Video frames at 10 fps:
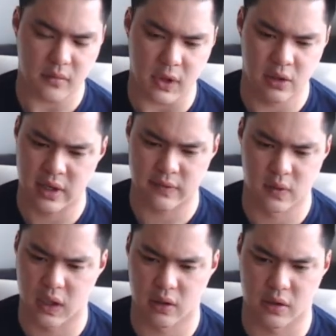You have to
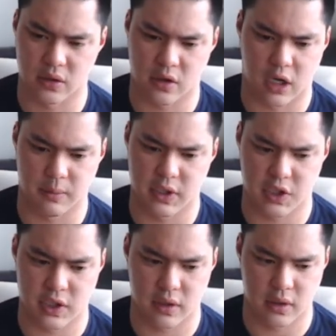like look into the
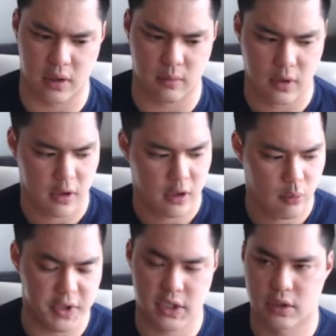competition.
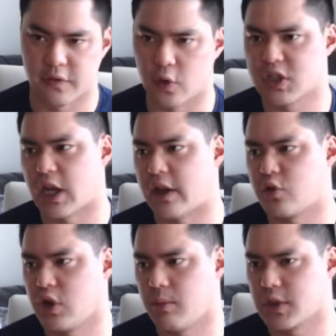What's the first line of
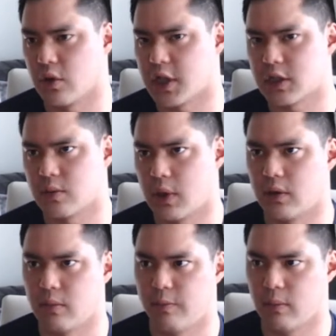treatment? So that's
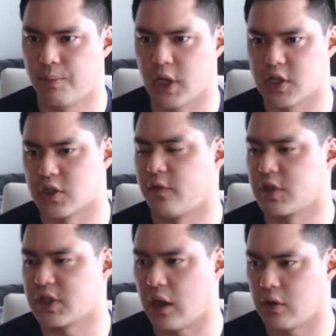when patients are
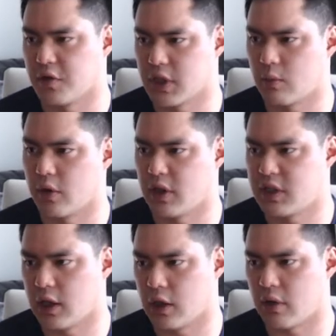first diagnosed. Like, what are they
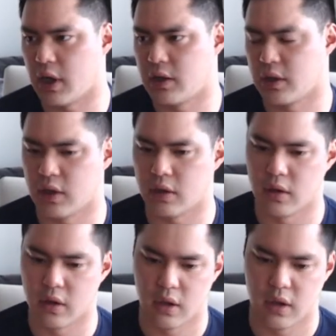taking, right? And then
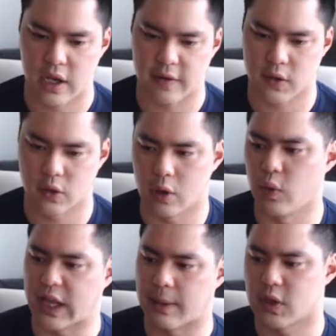after they
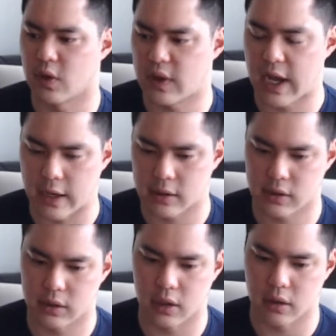relapse on that,
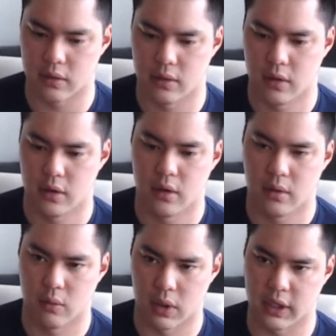
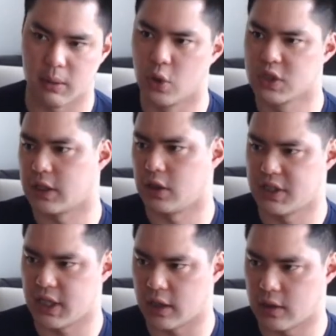what are they most likely to take?